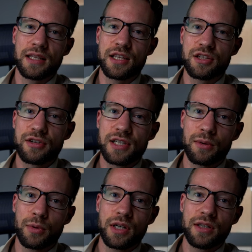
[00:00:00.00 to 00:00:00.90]
that starts
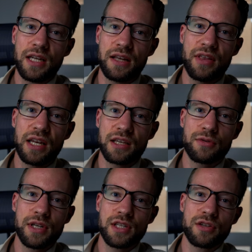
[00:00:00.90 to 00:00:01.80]
at one and then
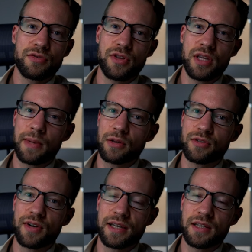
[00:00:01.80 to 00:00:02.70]
increases for the
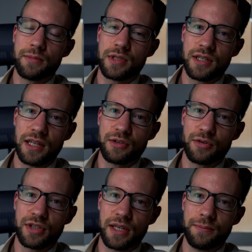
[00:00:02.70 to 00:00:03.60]
amount of items that
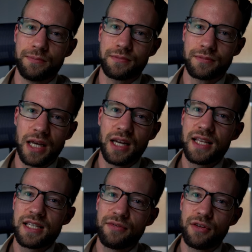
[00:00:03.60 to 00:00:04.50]
you'll see.
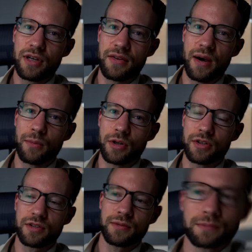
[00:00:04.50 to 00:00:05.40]
Let's have a look at how that
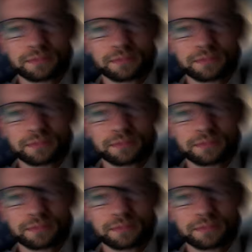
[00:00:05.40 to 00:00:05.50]
works.